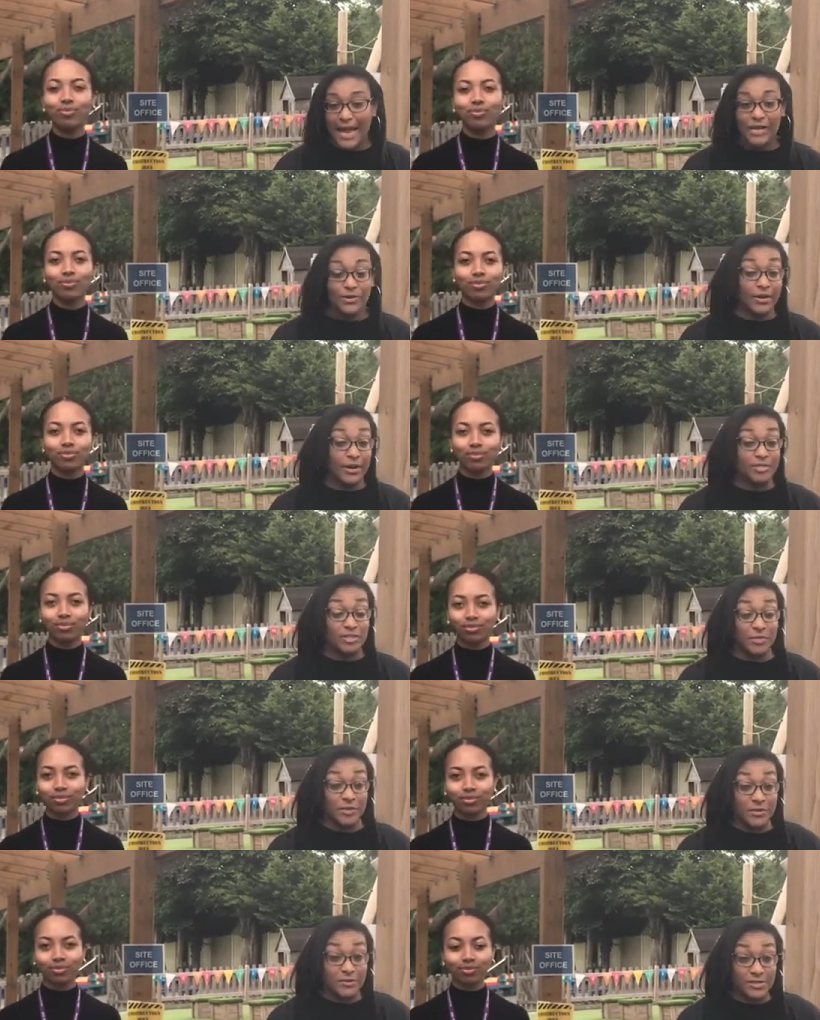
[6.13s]
Speaker 1: and you're going to
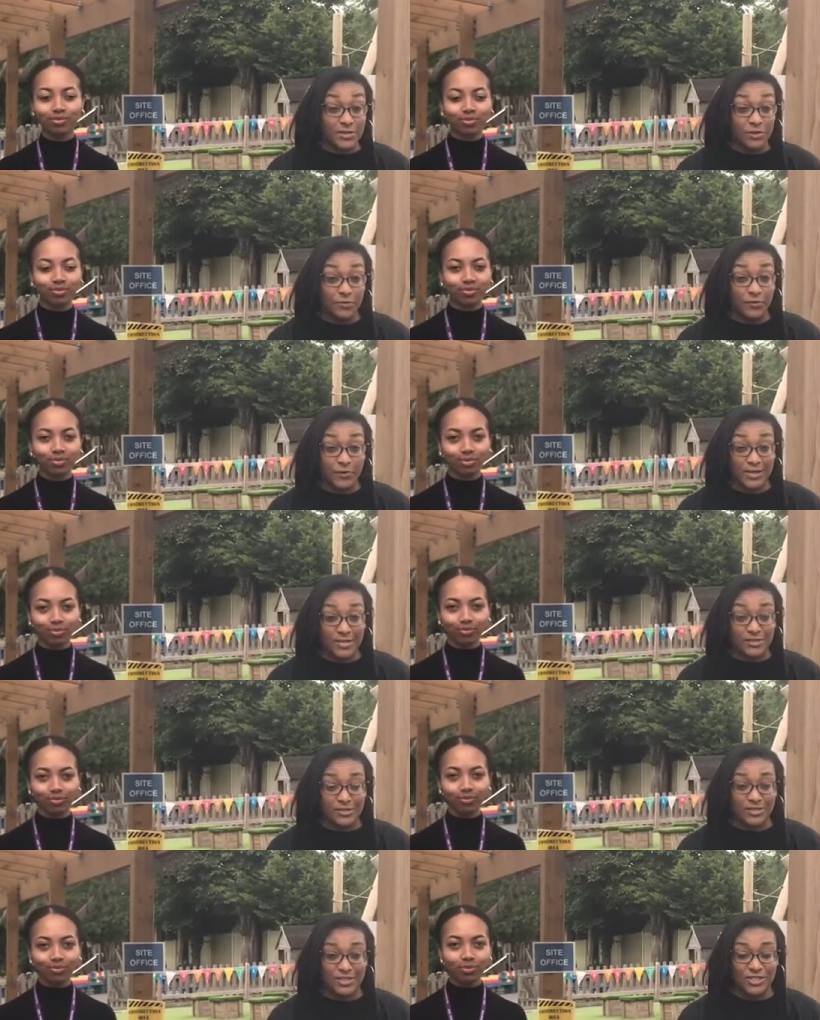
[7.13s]
be using your
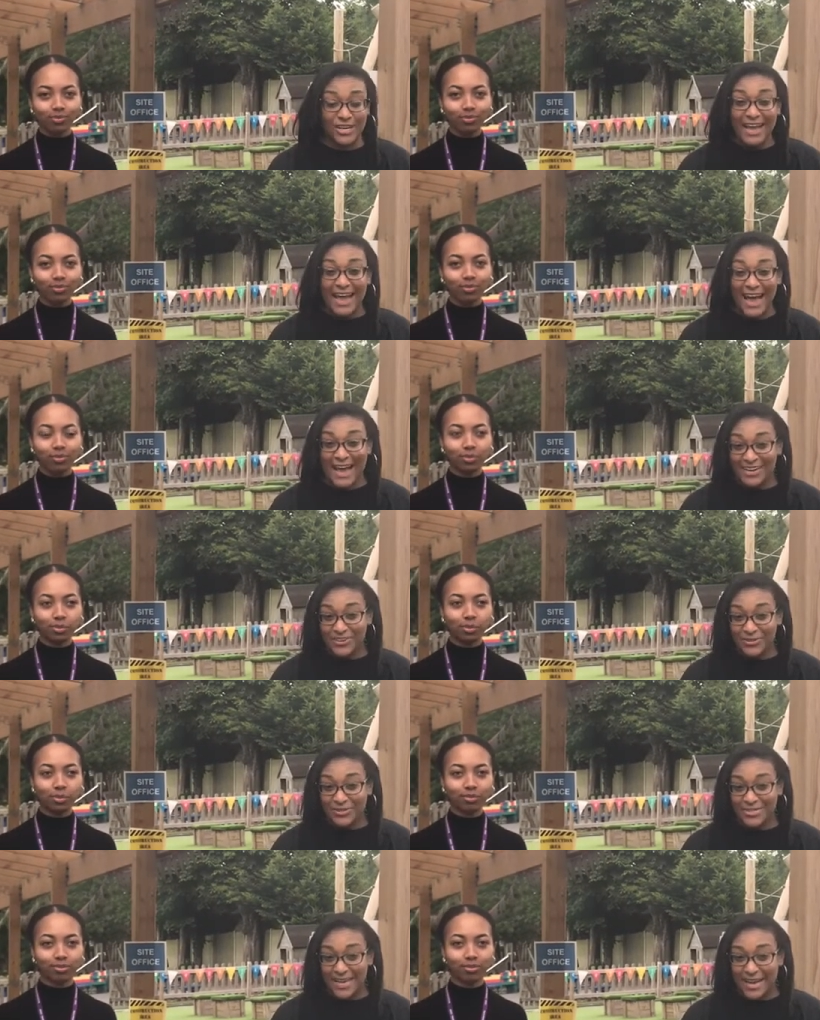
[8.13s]
phonics knowledge and
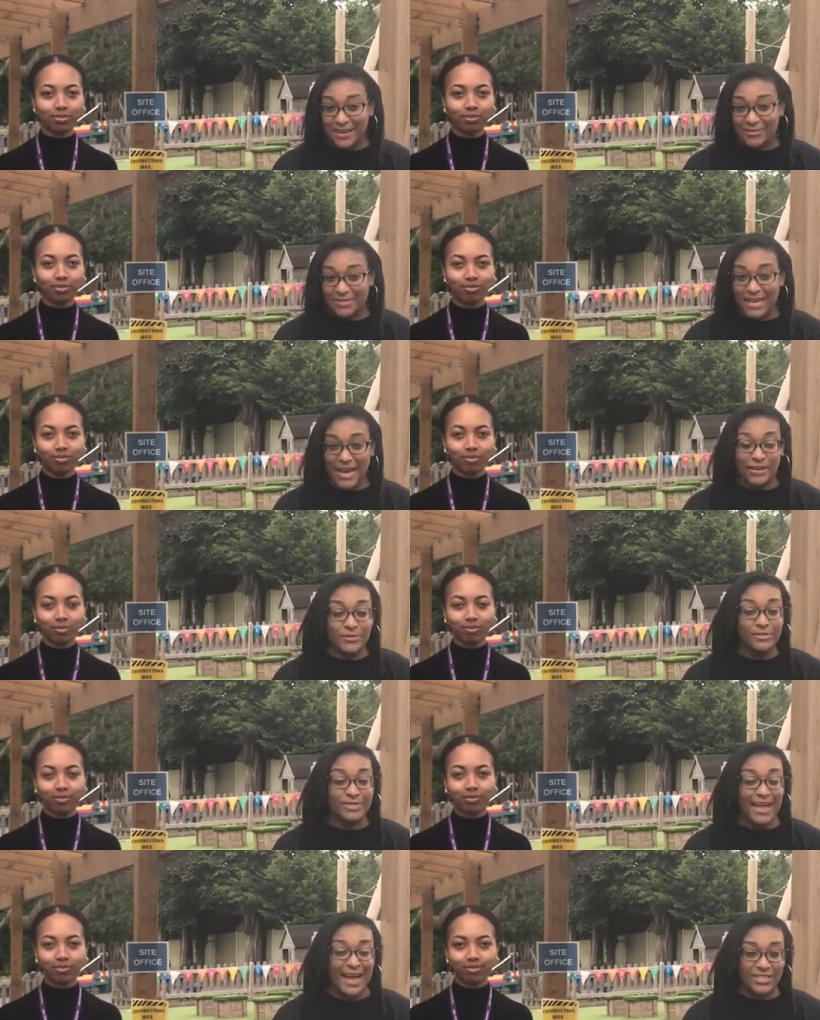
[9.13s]
your sounds and
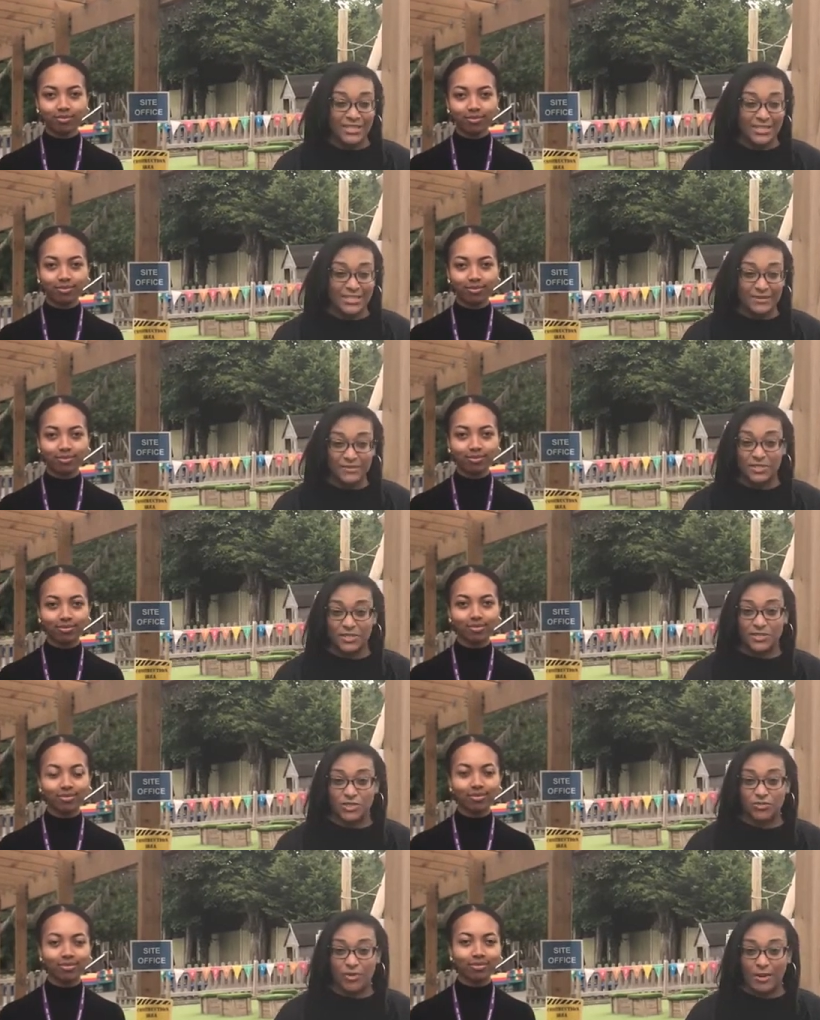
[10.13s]
using adjectives to
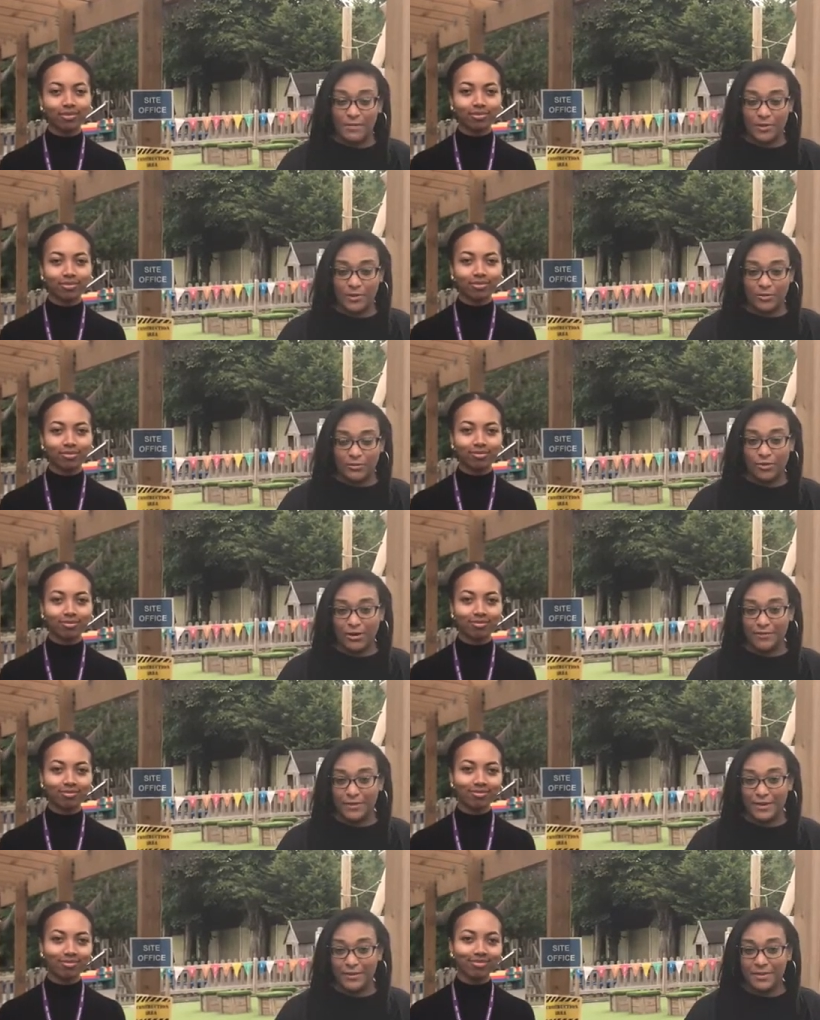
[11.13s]
describe the
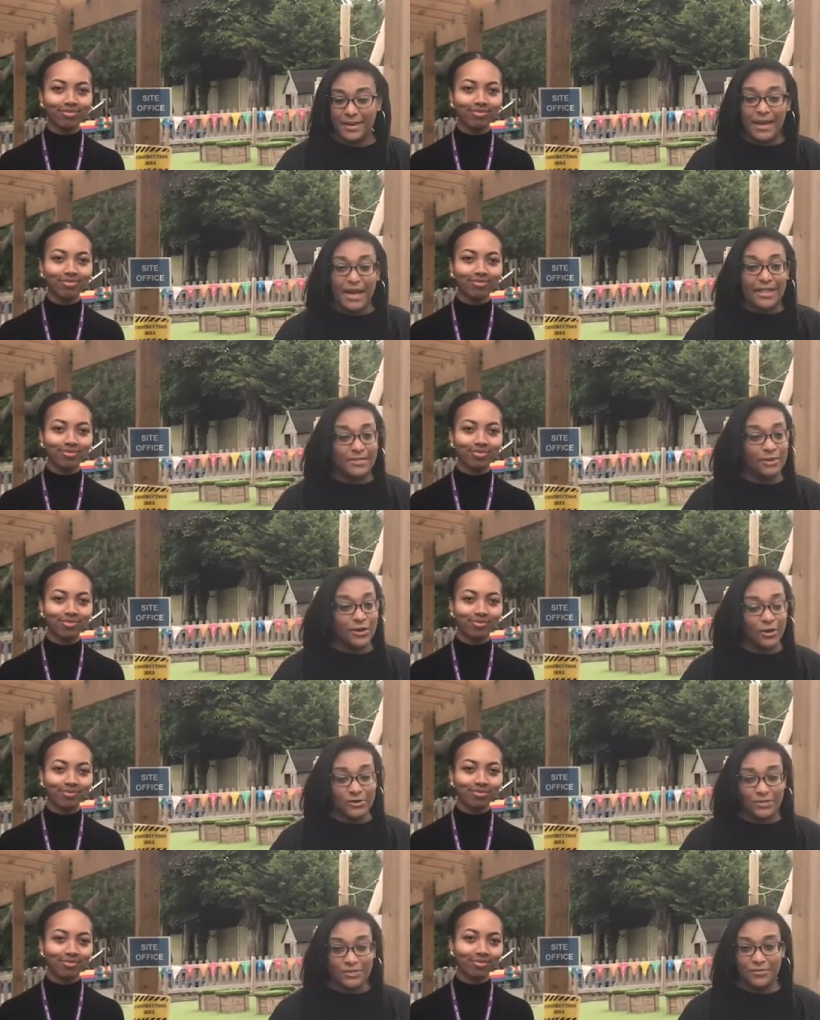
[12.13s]
Gruffalo. There are
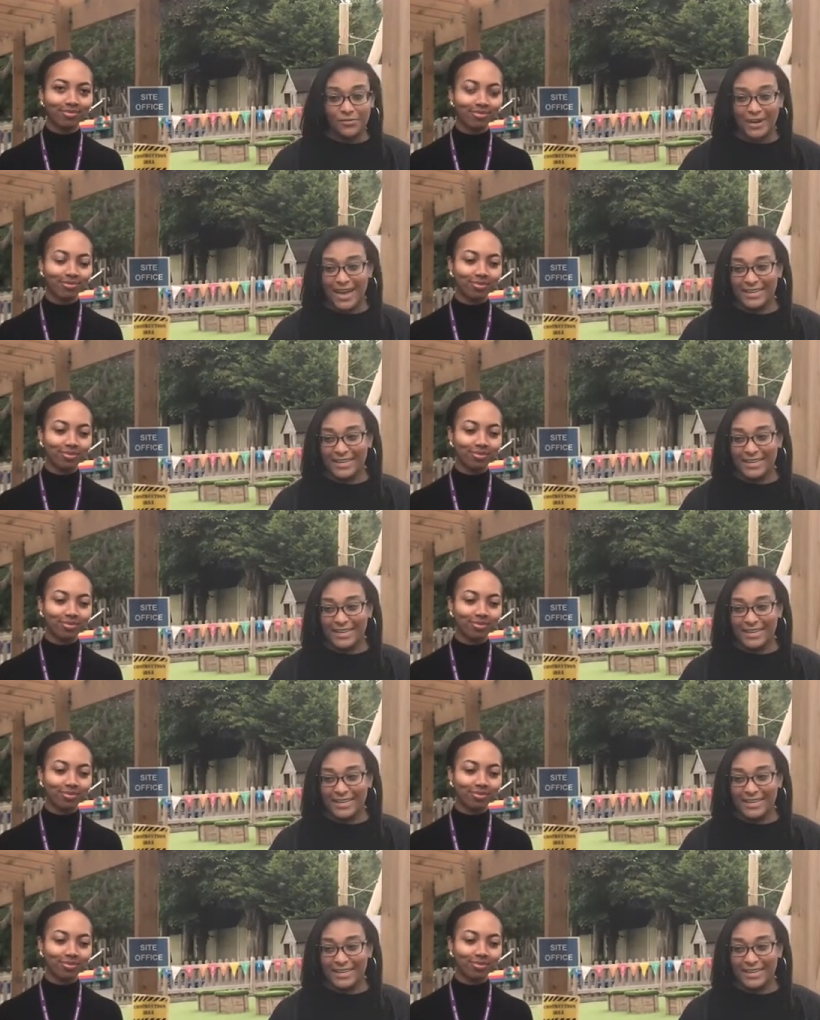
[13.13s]
lots of different